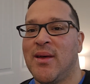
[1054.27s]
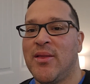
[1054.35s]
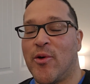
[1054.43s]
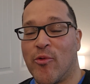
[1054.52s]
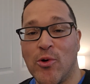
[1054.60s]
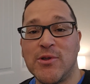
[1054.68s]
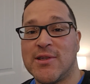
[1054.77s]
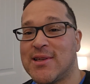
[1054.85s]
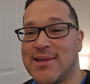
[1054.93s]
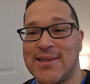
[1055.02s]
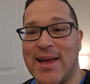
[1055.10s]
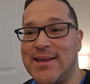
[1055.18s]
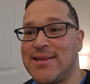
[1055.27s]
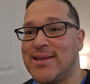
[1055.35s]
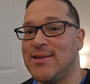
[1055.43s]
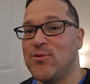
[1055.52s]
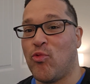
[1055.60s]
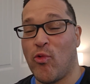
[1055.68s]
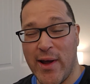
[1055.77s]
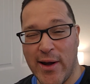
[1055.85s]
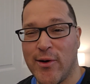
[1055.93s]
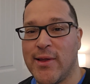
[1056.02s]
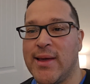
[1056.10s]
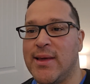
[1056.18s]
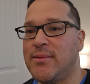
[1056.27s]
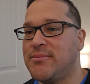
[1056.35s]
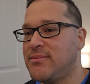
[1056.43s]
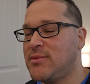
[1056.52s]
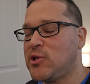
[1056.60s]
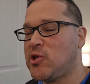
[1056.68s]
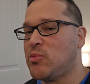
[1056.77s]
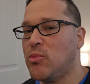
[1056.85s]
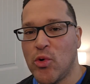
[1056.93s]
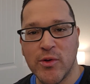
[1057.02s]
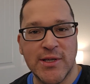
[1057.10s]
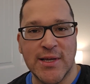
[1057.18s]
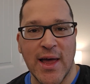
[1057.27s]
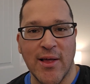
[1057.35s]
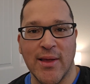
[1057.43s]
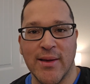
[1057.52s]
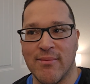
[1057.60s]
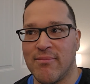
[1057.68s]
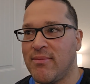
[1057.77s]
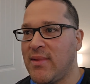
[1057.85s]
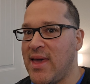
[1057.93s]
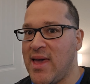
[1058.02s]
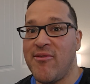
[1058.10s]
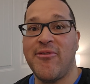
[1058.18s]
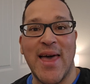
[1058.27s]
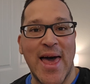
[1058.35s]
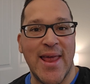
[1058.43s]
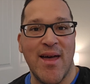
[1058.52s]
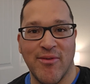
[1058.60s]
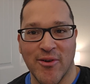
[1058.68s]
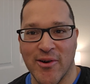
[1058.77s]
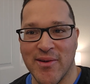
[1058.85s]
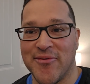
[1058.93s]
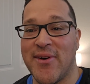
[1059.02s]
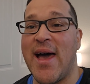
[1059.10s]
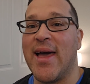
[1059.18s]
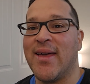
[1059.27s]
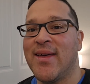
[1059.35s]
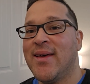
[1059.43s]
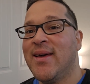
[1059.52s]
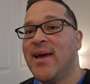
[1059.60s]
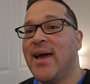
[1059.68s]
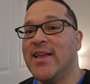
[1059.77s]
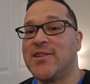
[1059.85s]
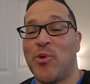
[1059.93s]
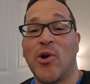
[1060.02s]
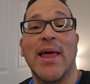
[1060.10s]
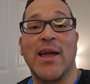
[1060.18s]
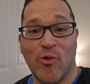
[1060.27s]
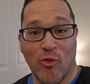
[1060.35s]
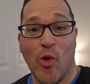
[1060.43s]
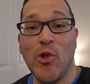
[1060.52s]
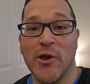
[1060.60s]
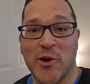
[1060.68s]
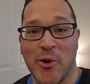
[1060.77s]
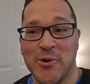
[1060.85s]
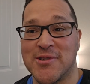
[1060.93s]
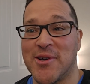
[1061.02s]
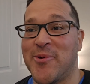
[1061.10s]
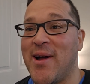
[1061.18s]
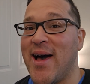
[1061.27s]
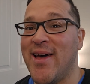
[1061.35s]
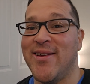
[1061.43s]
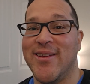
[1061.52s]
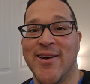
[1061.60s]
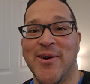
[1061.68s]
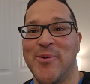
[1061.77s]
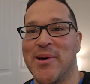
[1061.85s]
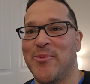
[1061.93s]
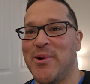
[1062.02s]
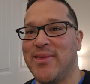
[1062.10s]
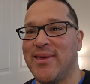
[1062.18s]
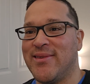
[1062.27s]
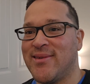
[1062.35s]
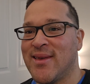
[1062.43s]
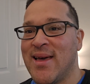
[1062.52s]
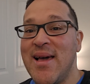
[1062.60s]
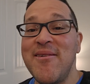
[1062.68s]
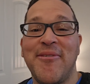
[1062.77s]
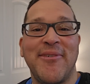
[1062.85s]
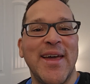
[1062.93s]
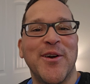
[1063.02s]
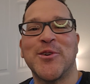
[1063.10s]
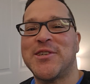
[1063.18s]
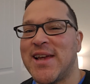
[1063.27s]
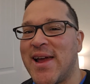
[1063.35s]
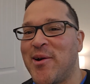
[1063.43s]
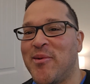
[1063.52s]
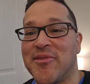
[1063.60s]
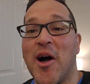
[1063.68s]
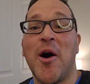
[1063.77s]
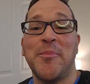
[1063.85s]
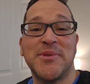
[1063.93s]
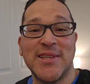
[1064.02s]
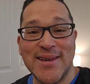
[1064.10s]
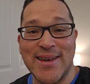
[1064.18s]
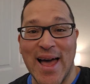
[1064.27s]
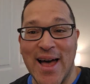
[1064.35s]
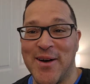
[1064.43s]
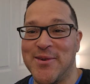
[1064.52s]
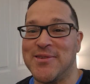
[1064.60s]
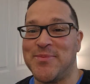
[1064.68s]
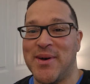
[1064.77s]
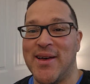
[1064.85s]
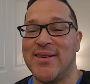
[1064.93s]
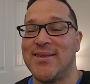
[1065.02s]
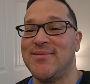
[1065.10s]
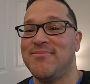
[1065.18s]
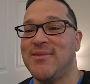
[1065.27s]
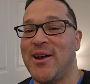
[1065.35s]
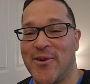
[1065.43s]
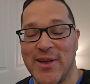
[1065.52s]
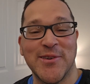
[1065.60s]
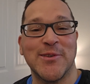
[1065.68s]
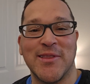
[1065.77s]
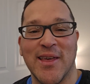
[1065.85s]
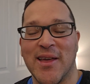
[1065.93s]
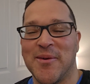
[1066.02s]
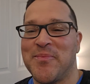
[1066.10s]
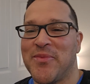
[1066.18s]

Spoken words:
the road to success is rarely smooth sailing, if at ever. In fact, it's more like a roller coaster ride, with its fair share of ups and downs. But, here's the thing.